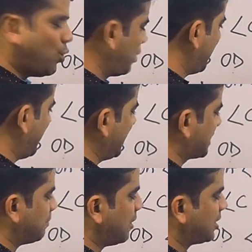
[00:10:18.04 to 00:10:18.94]
OD
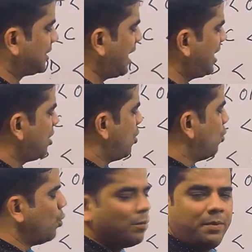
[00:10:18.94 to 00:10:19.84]
is smaller than
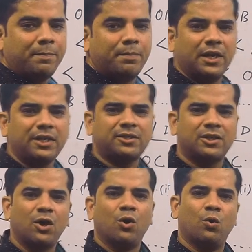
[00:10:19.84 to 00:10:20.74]
OB plus
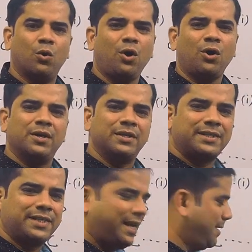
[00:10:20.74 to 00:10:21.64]

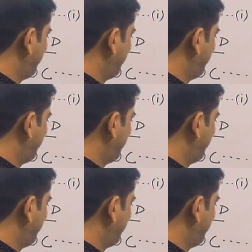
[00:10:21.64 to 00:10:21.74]
OC.